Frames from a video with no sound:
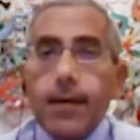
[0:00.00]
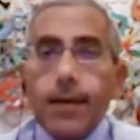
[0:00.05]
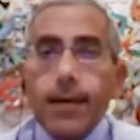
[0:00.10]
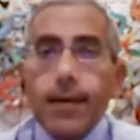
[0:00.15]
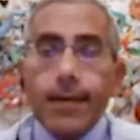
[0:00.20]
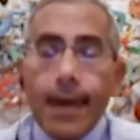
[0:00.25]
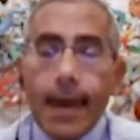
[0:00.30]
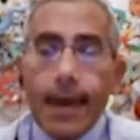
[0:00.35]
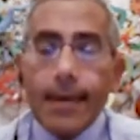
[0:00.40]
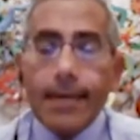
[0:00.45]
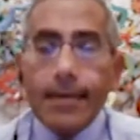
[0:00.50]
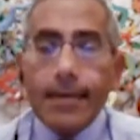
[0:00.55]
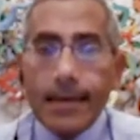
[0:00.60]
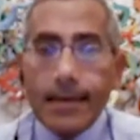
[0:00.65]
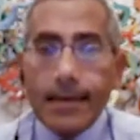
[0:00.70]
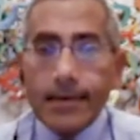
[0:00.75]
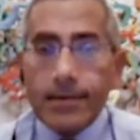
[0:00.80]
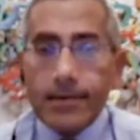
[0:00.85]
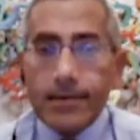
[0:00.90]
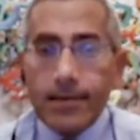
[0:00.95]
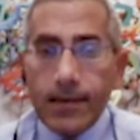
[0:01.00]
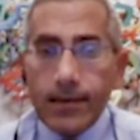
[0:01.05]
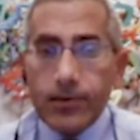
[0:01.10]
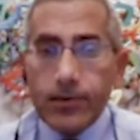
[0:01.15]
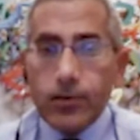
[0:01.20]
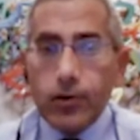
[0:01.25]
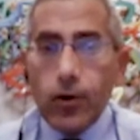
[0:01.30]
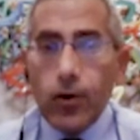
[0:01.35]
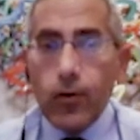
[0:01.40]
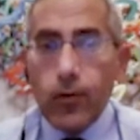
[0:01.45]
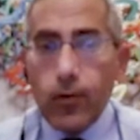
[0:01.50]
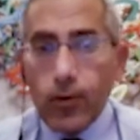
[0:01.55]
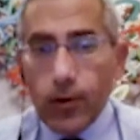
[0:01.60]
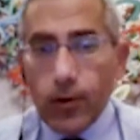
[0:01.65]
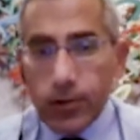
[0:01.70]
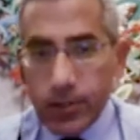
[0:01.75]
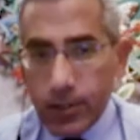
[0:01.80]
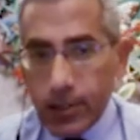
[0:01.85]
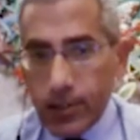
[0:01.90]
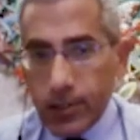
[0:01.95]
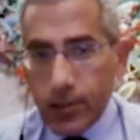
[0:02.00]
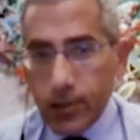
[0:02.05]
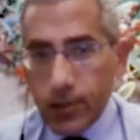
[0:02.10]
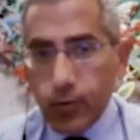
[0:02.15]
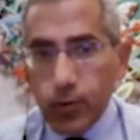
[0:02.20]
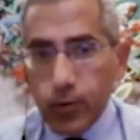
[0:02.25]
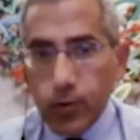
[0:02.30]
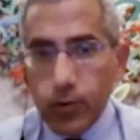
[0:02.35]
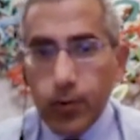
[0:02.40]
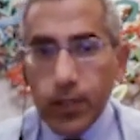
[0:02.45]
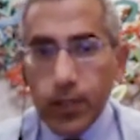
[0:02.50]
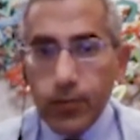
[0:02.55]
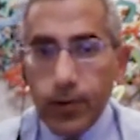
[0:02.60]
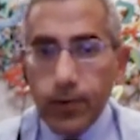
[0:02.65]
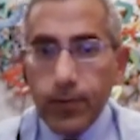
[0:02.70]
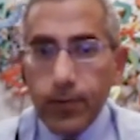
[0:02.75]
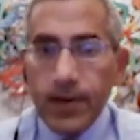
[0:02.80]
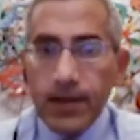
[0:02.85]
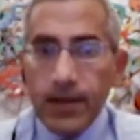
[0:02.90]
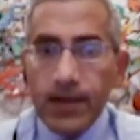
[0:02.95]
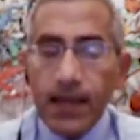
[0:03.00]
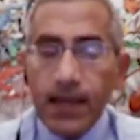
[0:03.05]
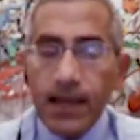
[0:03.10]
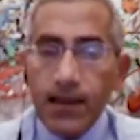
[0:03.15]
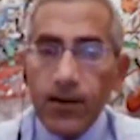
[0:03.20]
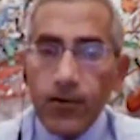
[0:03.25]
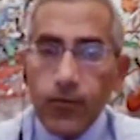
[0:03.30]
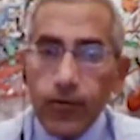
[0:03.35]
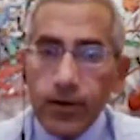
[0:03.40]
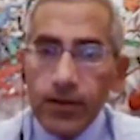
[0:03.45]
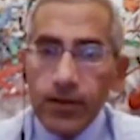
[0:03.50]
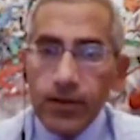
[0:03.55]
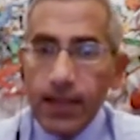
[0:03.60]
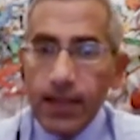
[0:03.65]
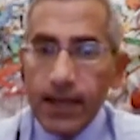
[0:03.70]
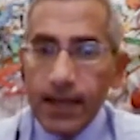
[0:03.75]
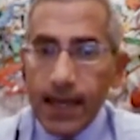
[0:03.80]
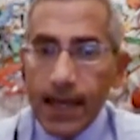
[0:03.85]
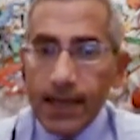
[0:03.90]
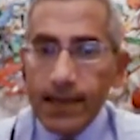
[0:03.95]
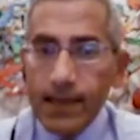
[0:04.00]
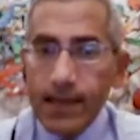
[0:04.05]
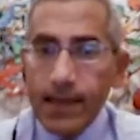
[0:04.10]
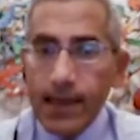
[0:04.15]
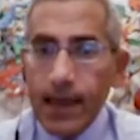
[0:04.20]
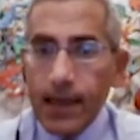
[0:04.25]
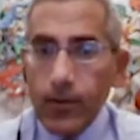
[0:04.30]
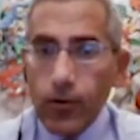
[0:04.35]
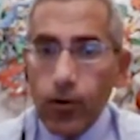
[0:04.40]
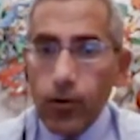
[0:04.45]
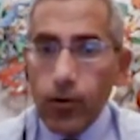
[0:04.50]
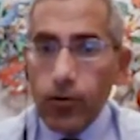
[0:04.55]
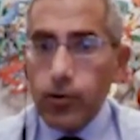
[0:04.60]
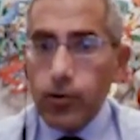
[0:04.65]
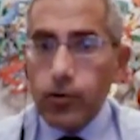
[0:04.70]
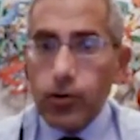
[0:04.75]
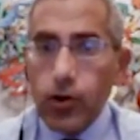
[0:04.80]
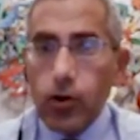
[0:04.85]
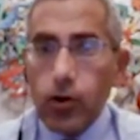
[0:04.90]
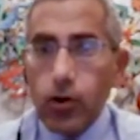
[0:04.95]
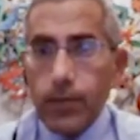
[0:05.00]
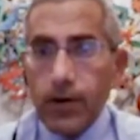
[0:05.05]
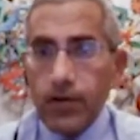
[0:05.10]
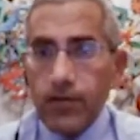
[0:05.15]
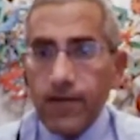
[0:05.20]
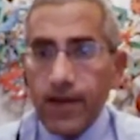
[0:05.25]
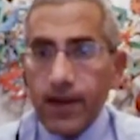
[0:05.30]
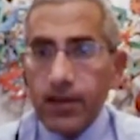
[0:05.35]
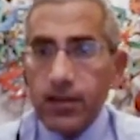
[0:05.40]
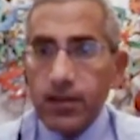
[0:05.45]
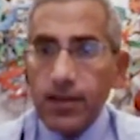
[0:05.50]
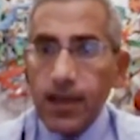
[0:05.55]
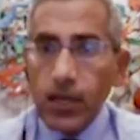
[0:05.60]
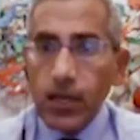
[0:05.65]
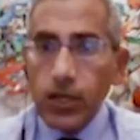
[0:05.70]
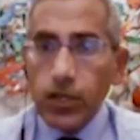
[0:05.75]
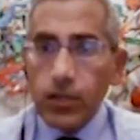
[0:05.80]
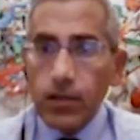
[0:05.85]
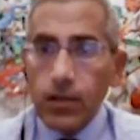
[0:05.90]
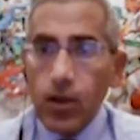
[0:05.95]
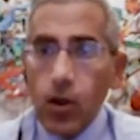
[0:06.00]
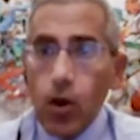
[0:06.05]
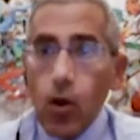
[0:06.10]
Again, it's so consistent with what we've been dealing with lately and all the talk about vaccination.